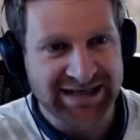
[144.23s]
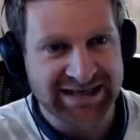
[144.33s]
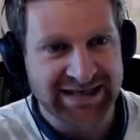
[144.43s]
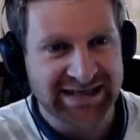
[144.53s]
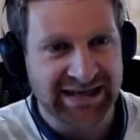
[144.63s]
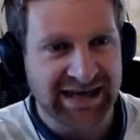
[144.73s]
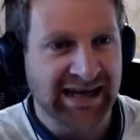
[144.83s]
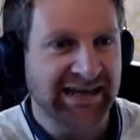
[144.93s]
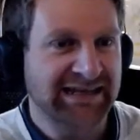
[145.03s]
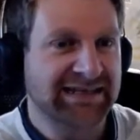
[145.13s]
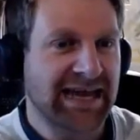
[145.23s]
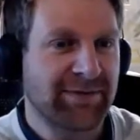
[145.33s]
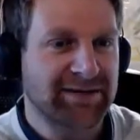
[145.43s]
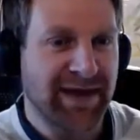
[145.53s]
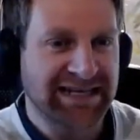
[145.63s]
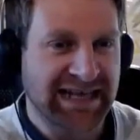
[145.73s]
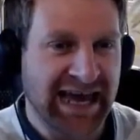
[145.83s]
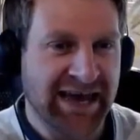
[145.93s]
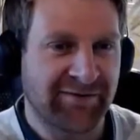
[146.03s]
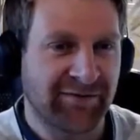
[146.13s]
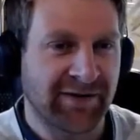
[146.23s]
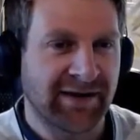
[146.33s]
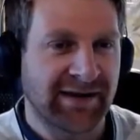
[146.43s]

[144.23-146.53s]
exist, this is how much mass they have,